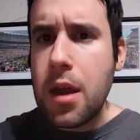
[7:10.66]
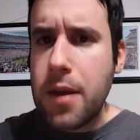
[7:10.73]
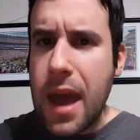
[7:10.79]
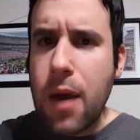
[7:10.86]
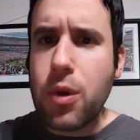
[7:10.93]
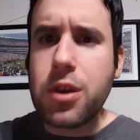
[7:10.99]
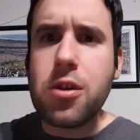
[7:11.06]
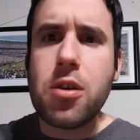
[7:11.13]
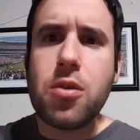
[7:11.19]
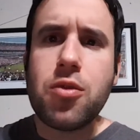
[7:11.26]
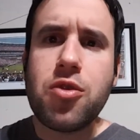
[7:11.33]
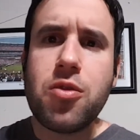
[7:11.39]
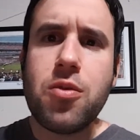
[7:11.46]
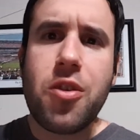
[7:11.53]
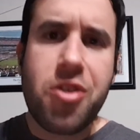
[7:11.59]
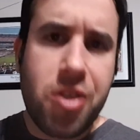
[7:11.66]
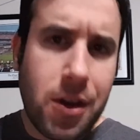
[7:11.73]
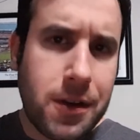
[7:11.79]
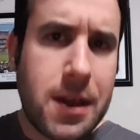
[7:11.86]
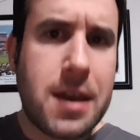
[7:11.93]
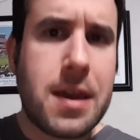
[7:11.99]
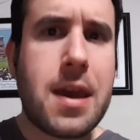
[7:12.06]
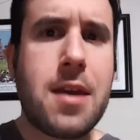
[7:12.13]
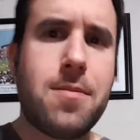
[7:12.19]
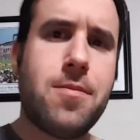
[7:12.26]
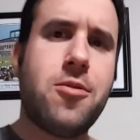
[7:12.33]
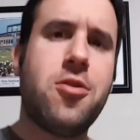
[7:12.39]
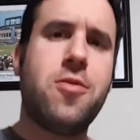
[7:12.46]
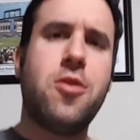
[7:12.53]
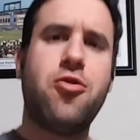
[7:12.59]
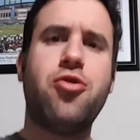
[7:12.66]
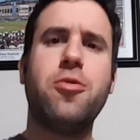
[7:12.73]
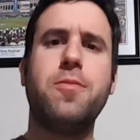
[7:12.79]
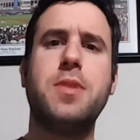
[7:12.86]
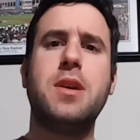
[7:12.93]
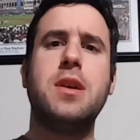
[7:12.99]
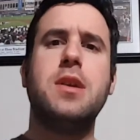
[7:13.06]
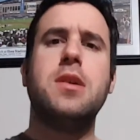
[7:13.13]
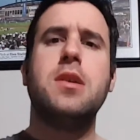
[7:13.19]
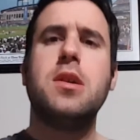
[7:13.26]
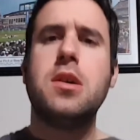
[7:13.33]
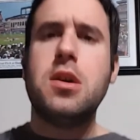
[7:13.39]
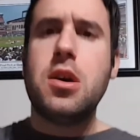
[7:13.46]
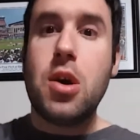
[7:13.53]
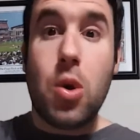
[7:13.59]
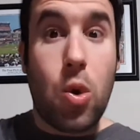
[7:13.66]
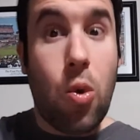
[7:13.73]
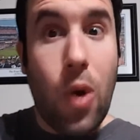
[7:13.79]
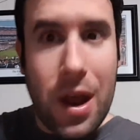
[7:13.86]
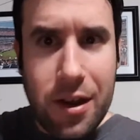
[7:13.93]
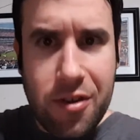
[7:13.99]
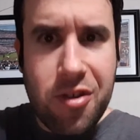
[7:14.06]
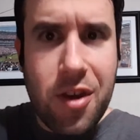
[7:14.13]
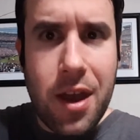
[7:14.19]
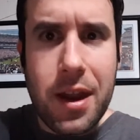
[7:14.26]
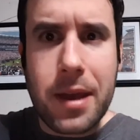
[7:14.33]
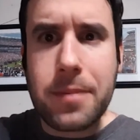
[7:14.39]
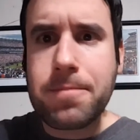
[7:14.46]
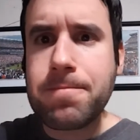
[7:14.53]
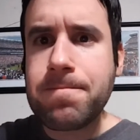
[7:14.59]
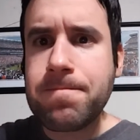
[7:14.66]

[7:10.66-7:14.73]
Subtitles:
Now we go to the Sunday games. This should be quite exciting.